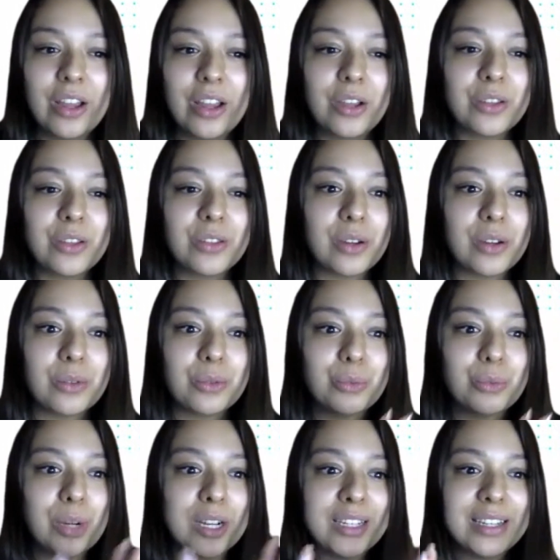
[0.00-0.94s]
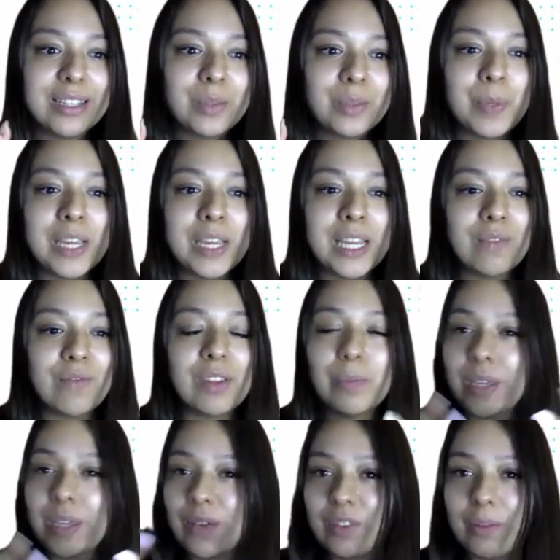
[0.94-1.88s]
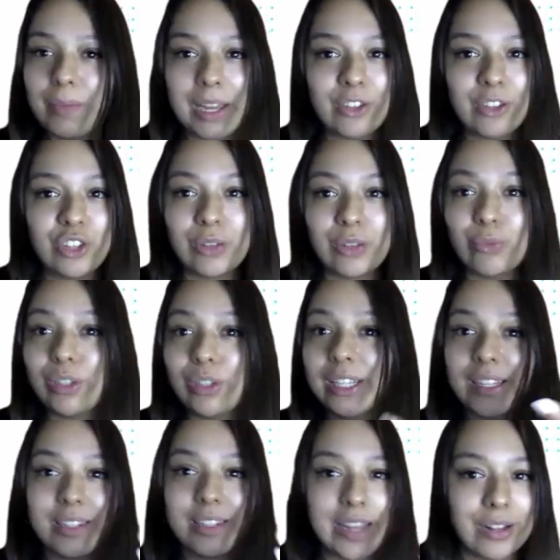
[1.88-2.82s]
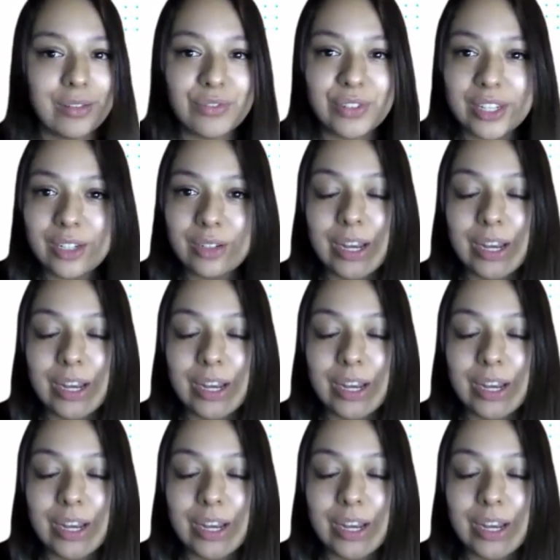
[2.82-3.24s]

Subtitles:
So what does being the VP of Demand Gen really entail for you?